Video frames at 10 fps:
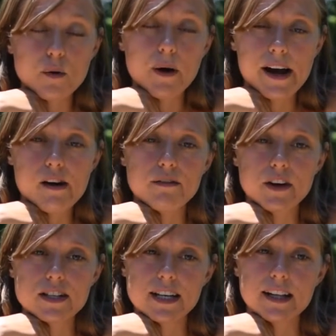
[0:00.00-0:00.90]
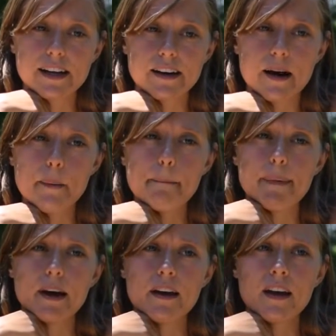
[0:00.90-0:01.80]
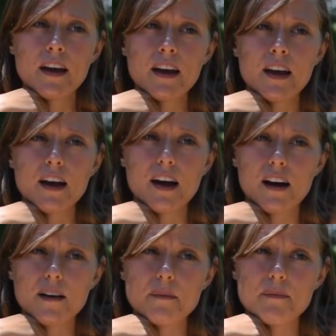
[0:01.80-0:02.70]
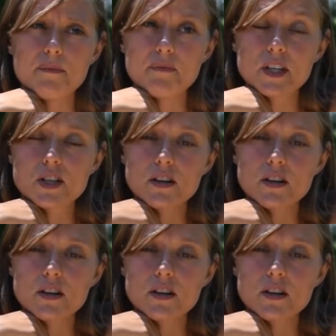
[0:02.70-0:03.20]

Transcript: while for it to clear up. But the